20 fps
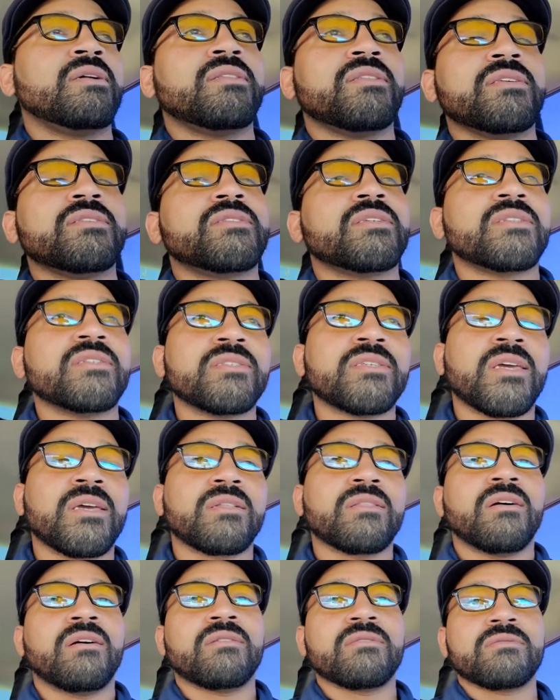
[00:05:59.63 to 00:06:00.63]
this didn't take
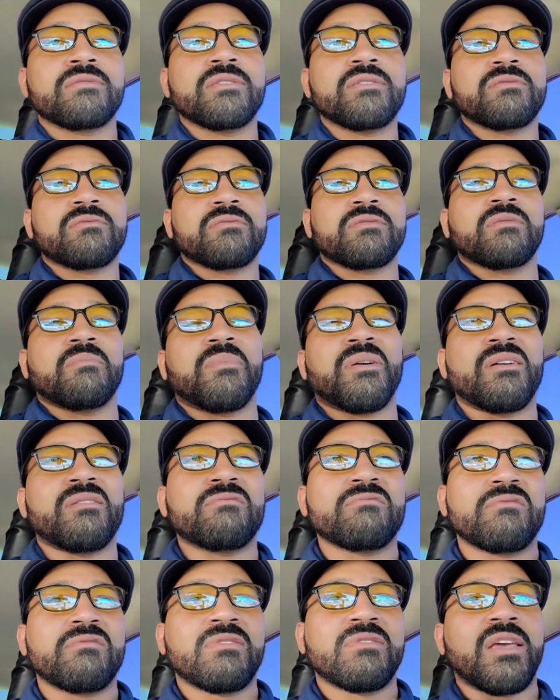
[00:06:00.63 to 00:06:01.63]
long. This was about,
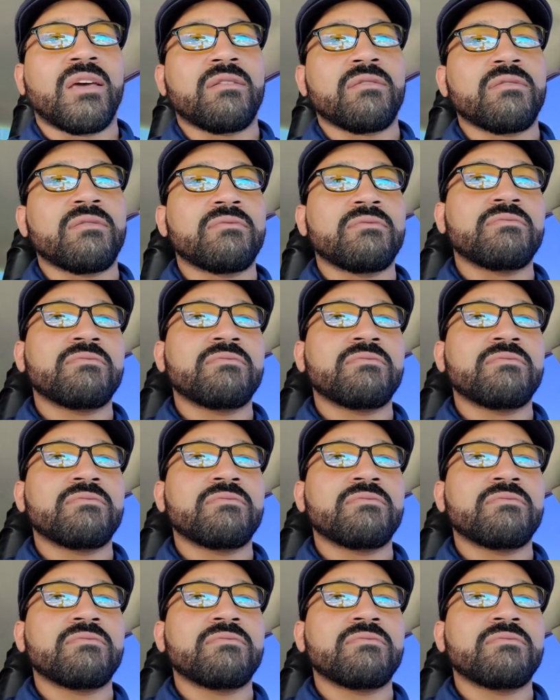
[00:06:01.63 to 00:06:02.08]
I don't